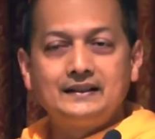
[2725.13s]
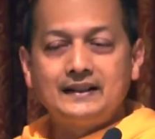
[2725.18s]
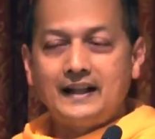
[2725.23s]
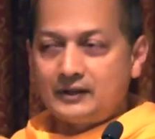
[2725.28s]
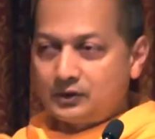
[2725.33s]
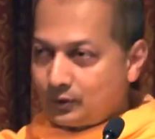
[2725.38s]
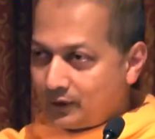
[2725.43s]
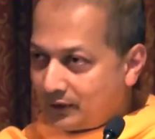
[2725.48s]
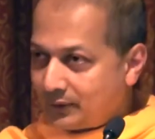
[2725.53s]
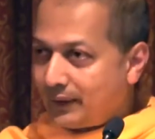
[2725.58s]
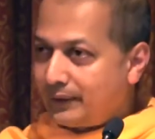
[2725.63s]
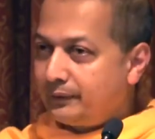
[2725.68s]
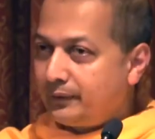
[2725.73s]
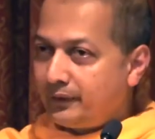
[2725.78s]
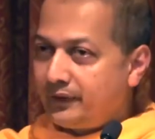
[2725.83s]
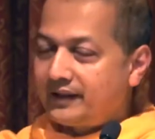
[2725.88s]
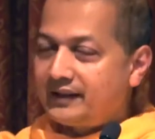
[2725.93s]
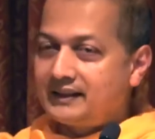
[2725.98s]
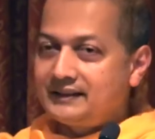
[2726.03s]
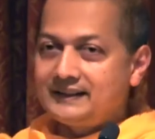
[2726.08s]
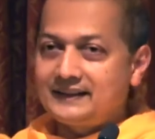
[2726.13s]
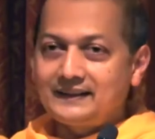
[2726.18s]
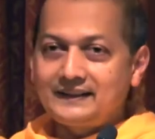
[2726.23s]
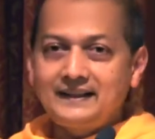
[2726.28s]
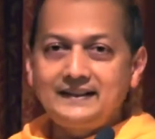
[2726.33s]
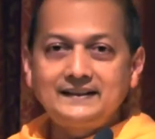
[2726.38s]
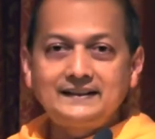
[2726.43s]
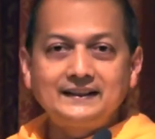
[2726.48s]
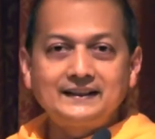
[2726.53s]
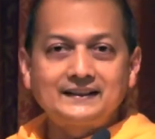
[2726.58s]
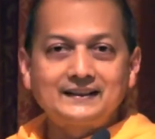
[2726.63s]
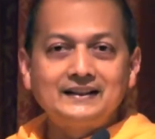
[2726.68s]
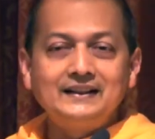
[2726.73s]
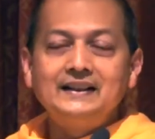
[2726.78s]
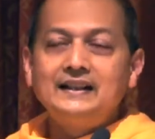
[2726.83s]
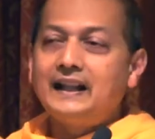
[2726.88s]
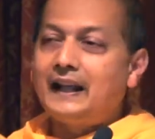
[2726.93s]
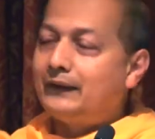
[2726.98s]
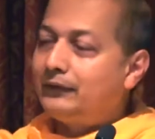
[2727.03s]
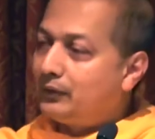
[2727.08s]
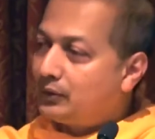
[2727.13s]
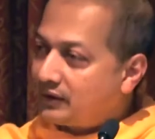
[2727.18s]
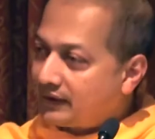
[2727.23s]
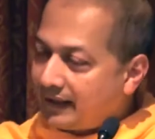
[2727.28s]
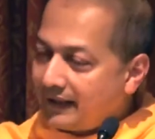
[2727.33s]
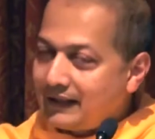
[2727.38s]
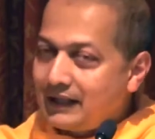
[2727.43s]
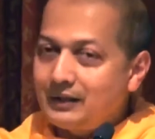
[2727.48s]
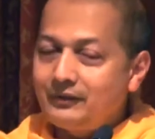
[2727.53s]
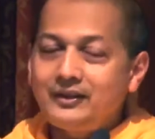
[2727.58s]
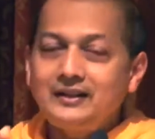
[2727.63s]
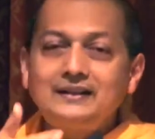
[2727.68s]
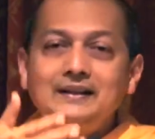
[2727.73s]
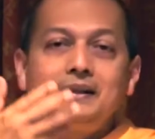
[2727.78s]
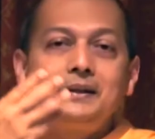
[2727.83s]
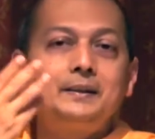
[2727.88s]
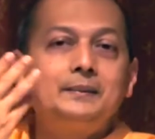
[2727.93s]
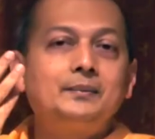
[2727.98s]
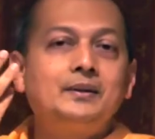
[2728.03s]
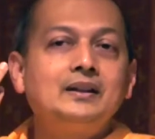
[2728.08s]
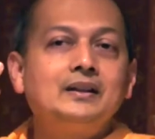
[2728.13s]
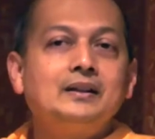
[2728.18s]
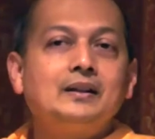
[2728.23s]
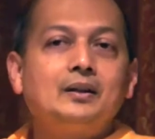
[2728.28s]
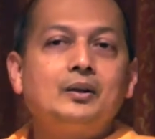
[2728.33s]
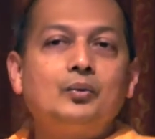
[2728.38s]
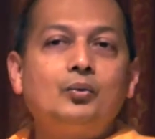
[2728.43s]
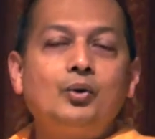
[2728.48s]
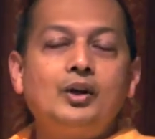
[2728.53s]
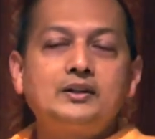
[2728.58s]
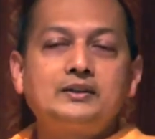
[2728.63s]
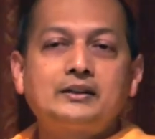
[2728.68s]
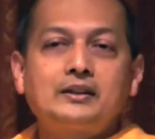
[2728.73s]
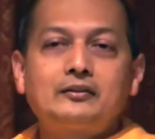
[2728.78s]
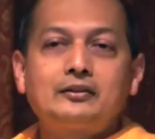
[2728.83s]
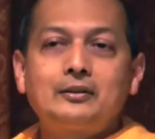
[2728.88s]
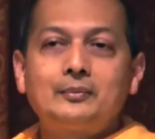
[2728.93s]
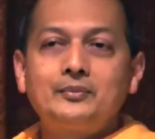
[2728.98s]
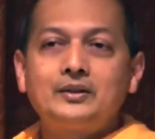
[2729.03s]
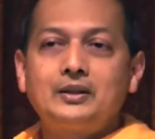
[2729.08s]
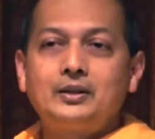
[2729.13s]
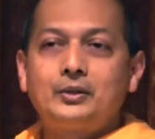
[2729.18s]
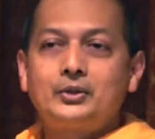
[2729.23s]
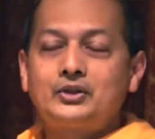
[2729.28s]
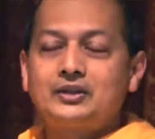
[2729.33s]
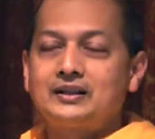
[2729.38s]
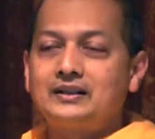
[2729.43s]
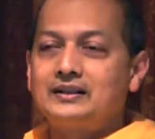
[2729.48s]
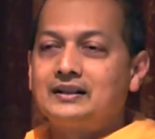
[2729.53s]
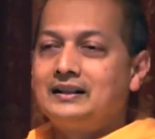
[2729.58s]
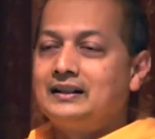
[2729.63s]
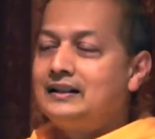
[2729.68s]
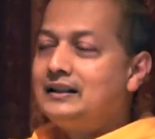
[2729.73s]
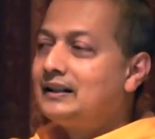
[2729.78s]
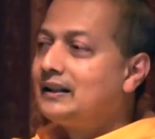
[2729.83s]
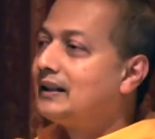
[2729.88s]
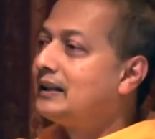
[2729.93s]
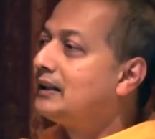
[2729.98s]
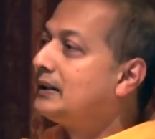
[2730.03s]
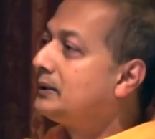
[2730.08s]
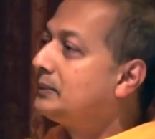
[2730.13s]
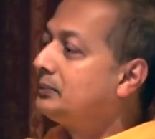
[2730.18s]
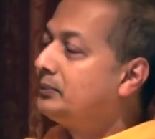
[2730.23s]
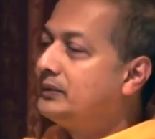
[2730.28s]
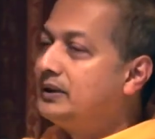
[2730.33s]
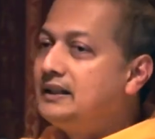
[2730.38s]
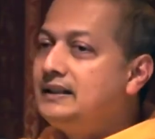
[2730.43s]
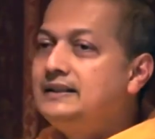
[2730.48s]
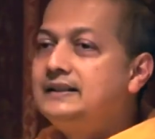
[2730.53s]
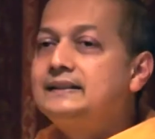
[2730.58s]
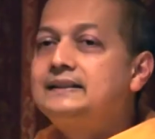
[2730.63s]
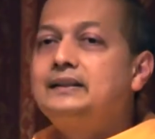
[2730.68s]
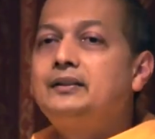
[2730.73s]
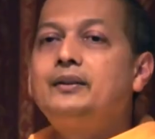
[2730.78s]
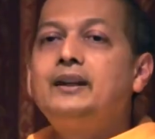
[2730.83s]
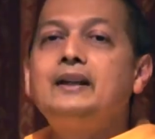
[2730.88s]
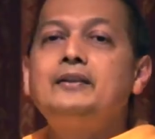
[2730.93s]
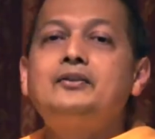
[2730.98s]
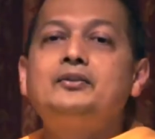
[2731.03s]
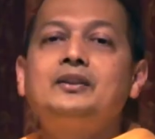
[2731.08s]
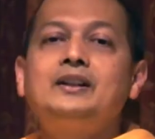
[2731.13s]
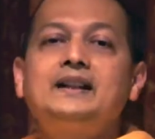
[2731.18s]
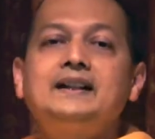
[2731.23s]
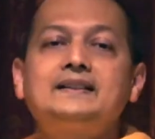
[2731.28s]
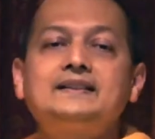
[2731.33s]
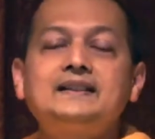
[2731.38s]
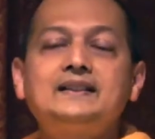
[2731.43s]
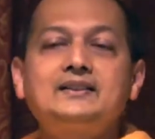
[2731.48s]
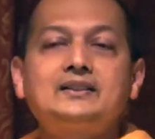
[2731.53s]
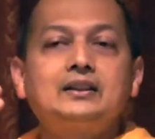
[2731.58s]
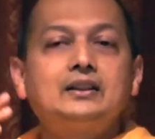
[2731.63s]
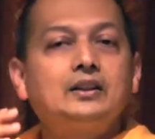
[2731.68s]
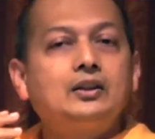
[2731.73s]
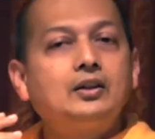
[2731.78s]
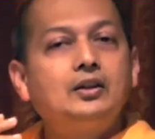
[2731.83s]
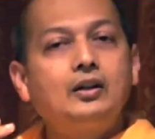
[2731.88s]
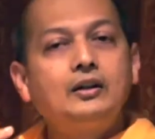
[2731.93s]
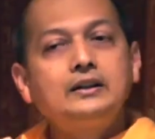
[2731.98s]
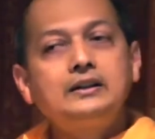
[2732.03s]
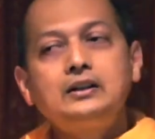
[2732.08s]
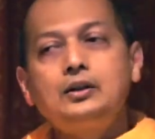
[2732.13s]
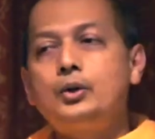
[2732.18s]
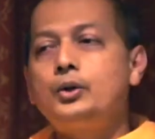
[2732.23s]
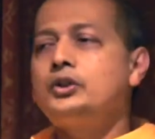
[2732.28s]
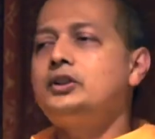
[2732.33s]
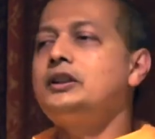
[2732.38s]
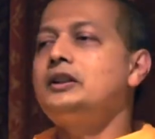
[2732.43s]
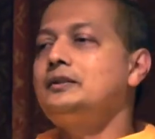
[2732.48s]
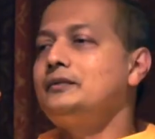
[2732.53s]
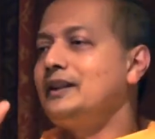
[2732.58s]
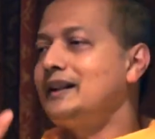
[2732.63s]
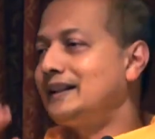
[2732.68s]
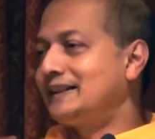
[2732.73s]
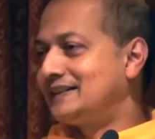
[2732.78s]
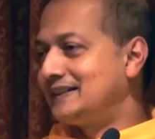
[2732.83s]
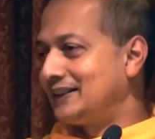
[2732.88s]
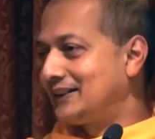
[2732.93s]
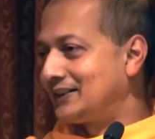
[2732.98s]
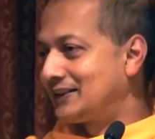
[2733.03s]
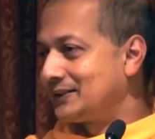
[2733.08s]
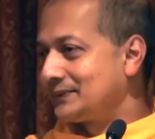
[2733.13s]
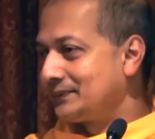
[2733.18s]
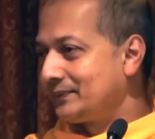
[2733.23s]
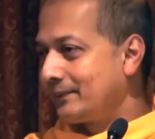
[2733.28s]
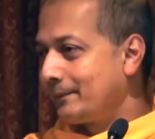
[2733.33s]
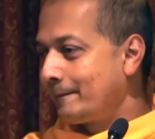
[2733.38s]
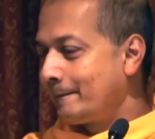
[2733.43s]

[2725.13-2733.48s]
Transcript: Actually, Swami Vivekananda says this. If you take away the uh, water from the ocean, um, neither the waves will exist, nor the ocean will exist.